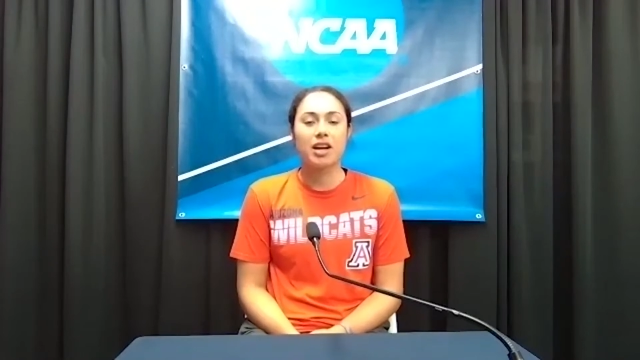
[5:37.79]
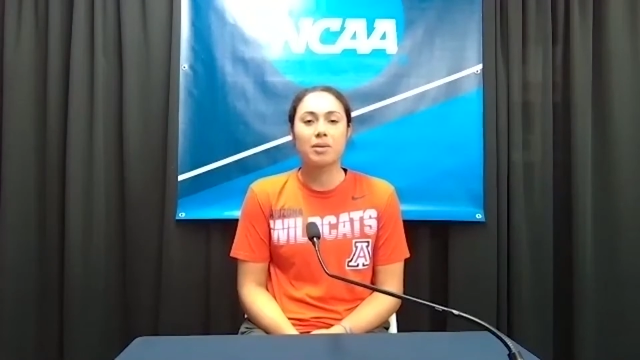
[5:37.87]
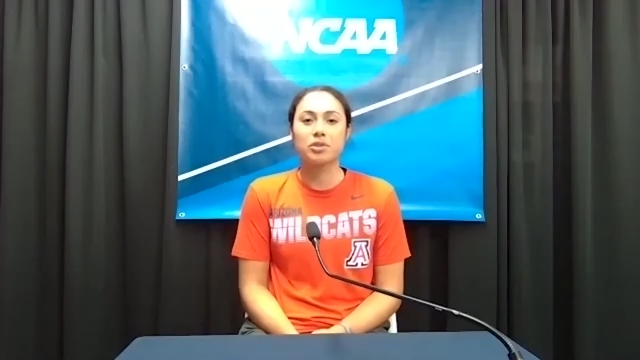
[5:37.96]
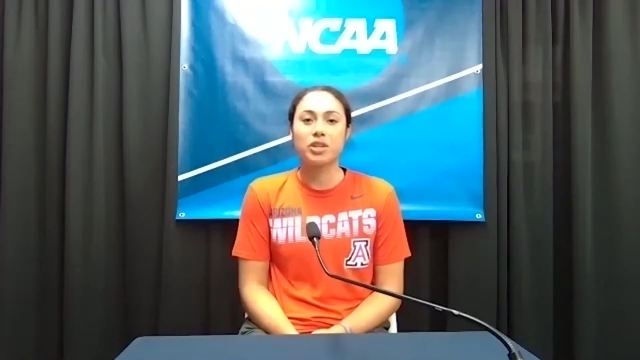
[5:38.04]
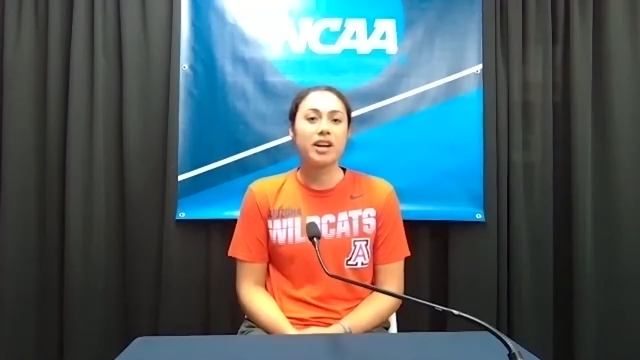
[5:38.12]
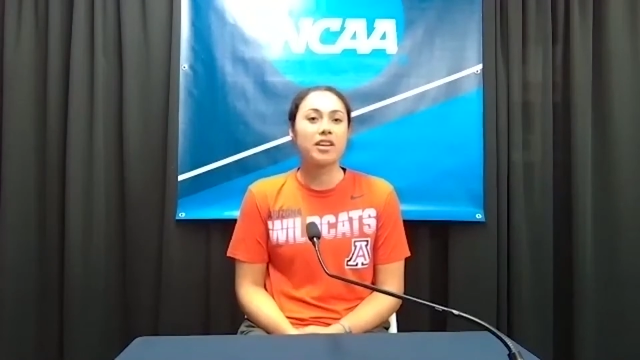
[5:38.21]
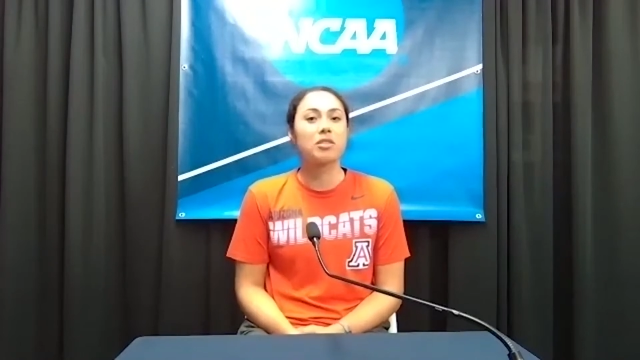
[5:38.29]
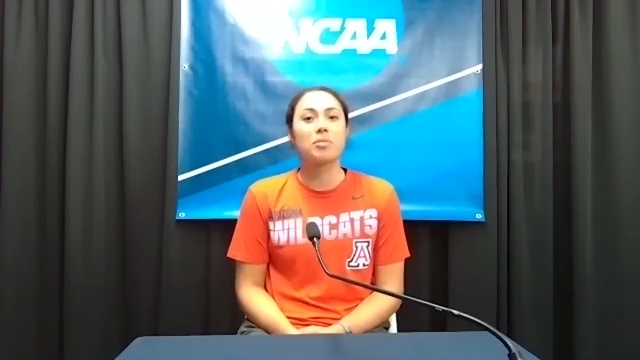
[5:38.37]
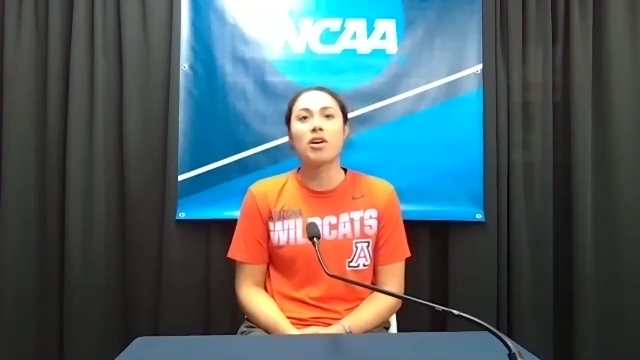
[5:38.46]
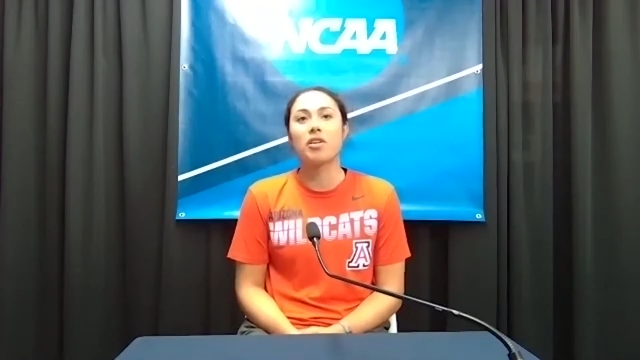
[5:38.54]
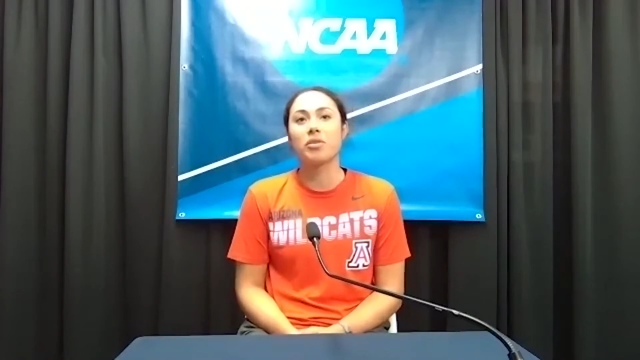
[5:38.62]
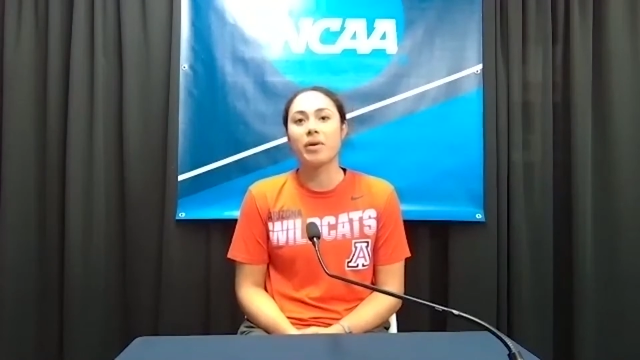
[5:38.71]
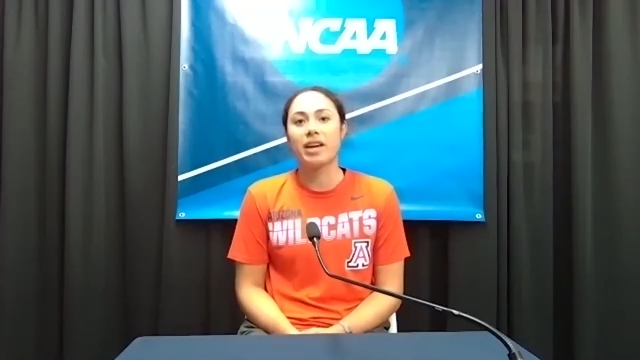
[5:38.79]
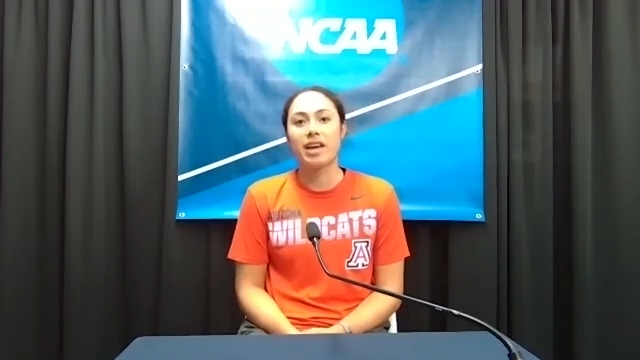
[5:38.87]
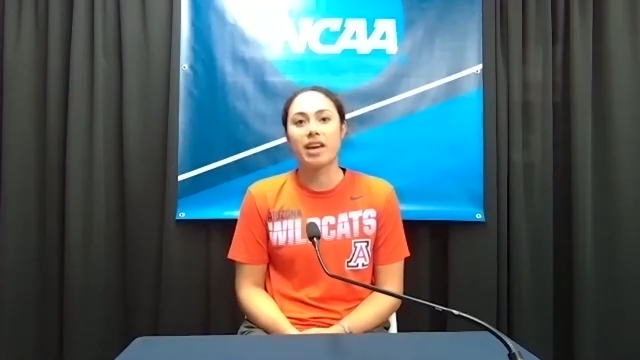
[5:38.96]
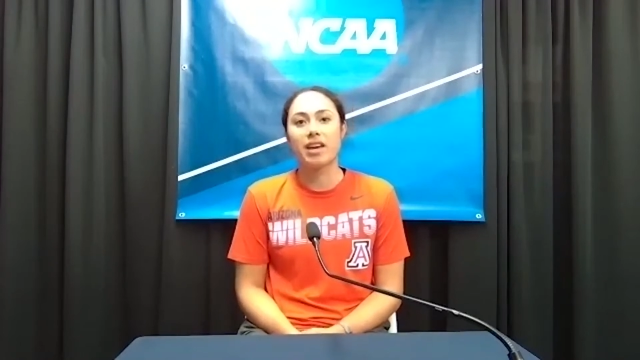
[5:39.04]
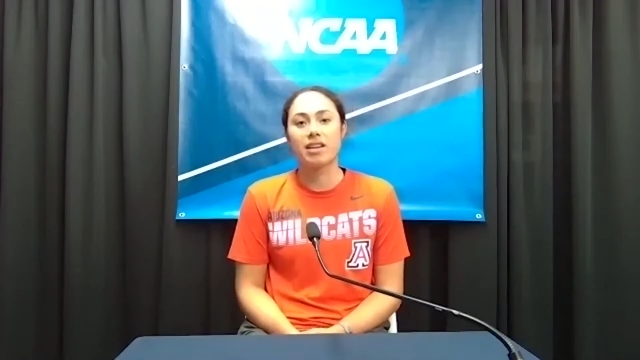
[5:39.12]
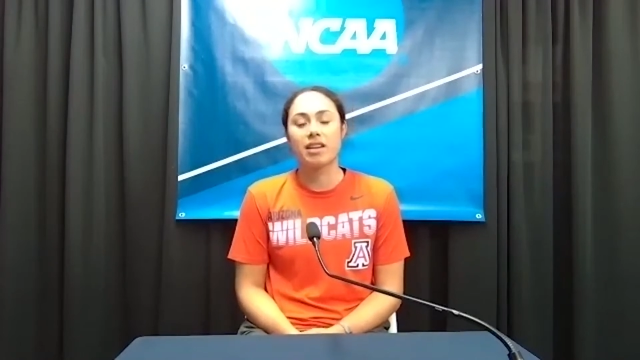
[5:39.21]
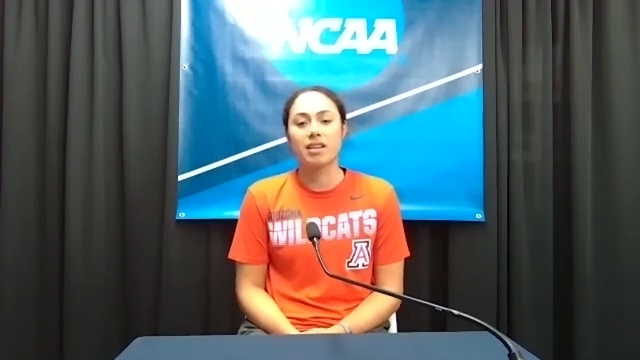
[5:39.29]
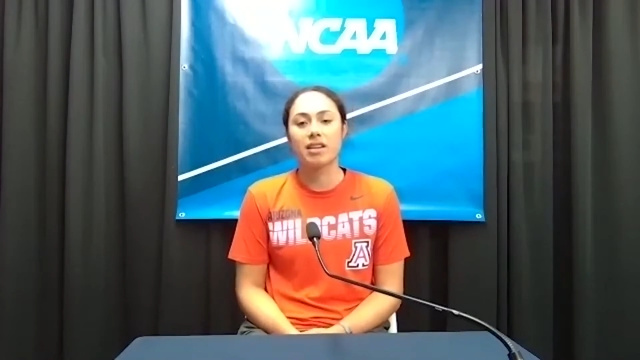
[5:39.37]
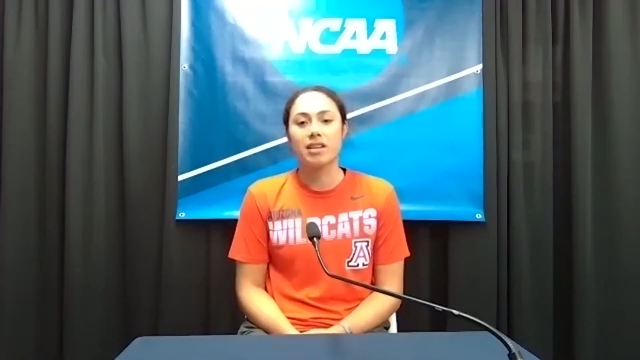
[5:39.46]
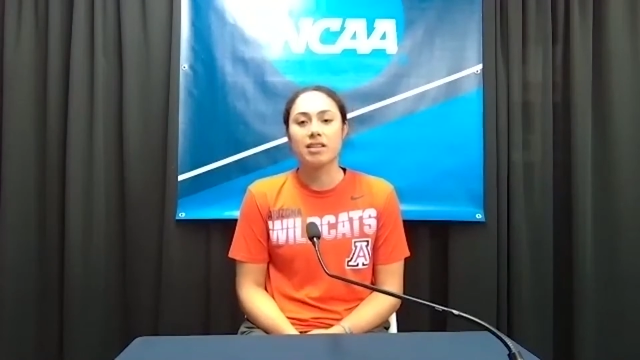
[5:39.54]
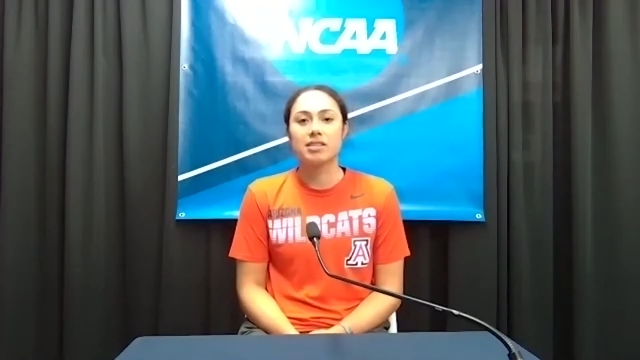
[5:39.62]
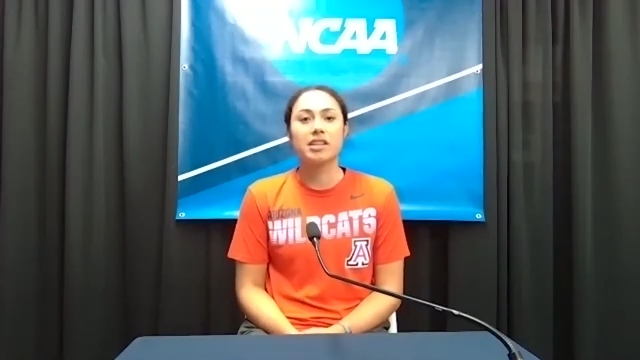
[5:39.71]
I'm tracking the ball the way in and
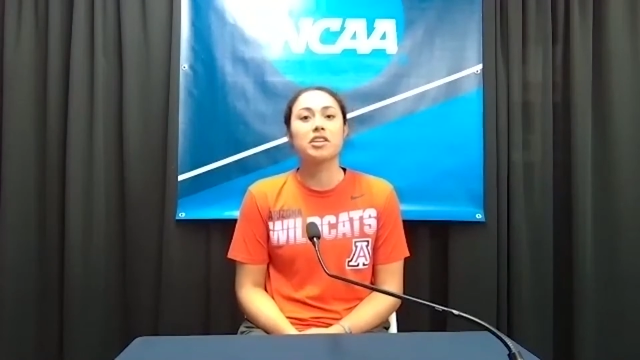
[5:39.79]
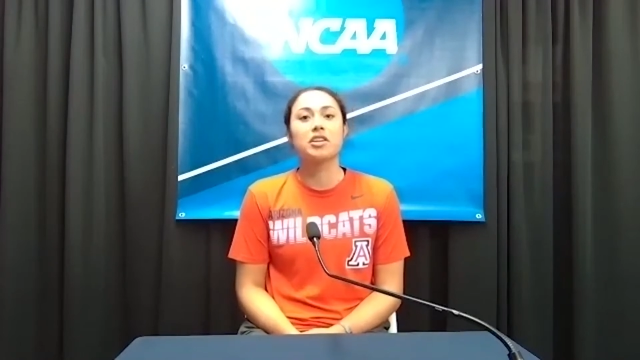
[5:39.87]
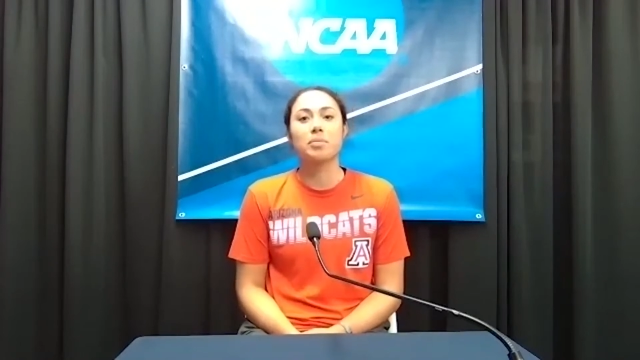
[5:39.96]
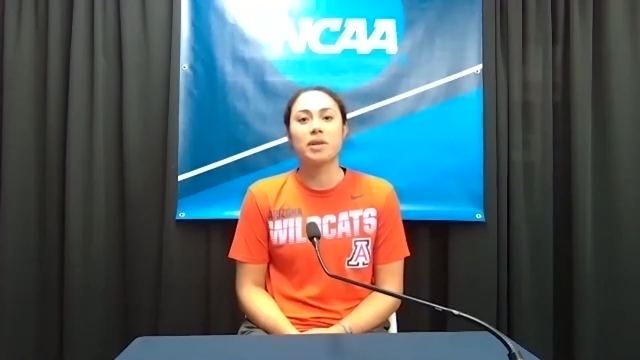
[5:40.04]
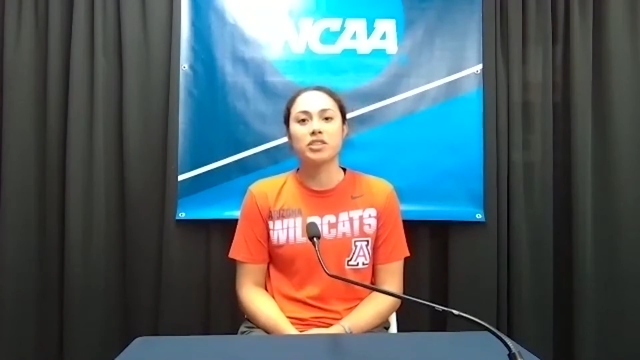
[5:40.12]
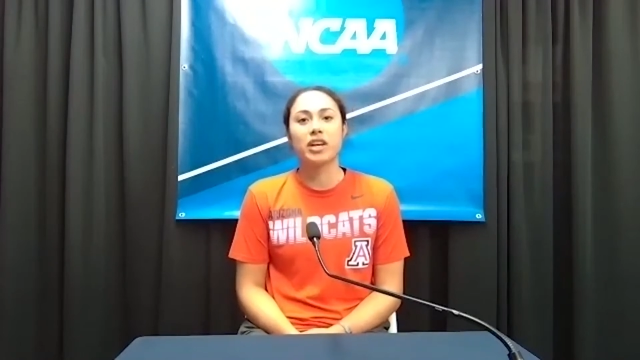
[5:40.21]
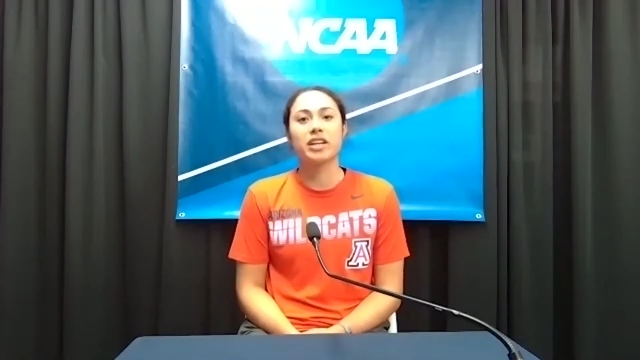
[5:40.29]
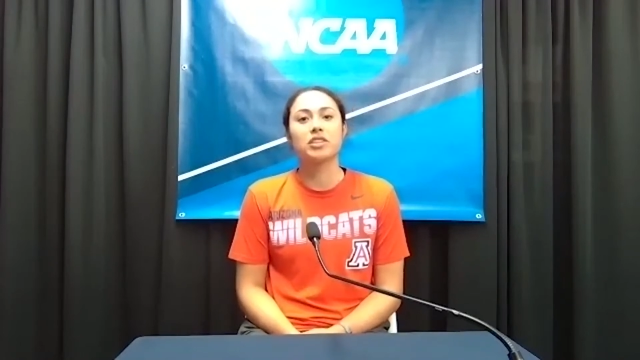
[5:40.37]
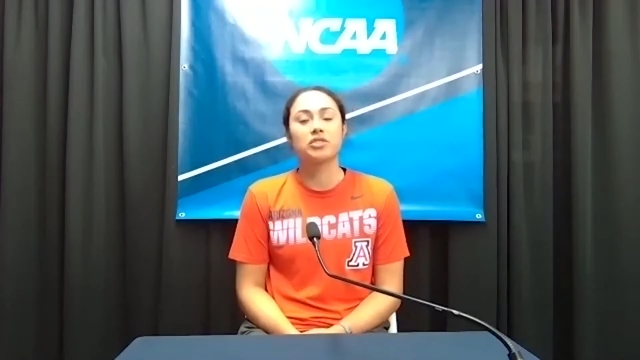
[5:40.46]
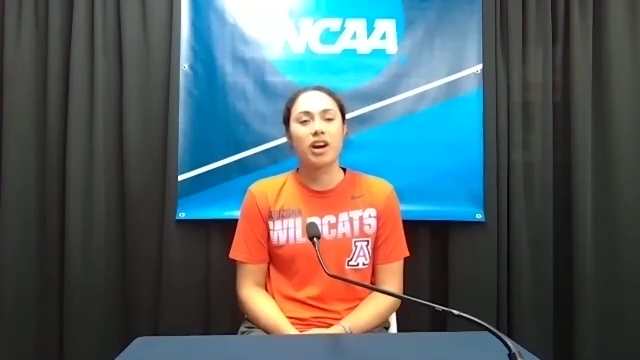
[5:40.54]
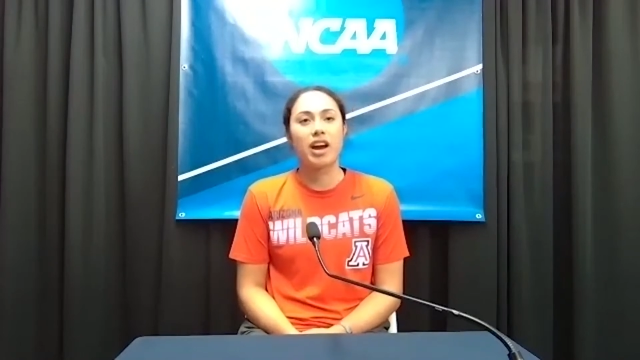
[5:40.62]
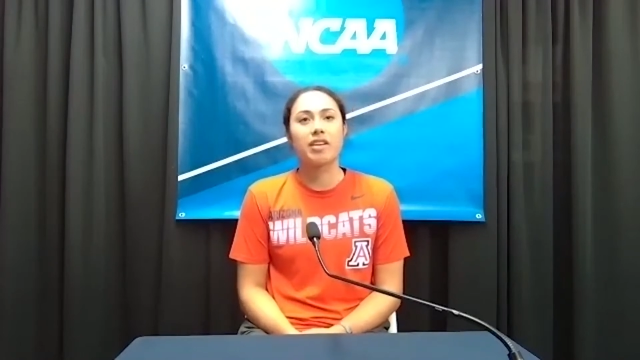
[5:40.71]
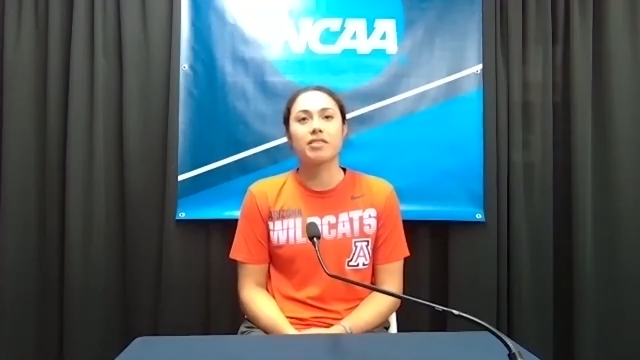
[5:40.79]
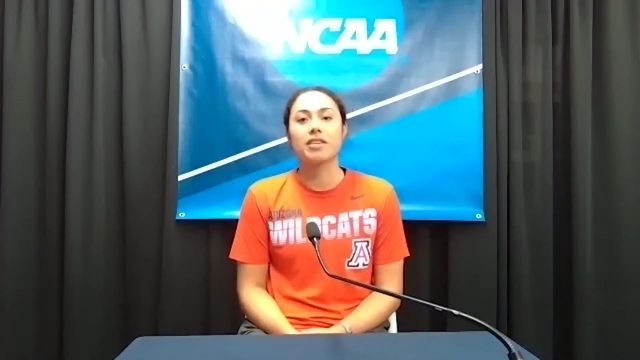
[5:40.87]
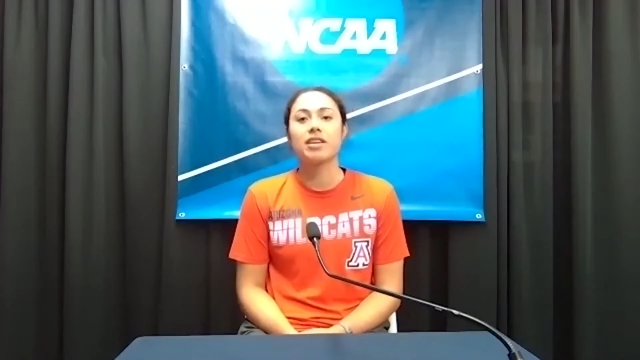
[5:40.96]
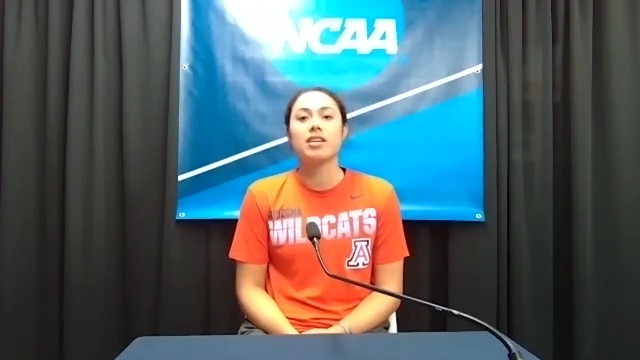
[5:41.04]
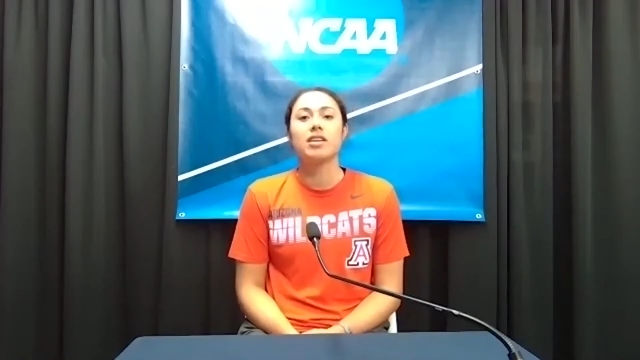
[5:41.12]
seeing a good pitch I can drive.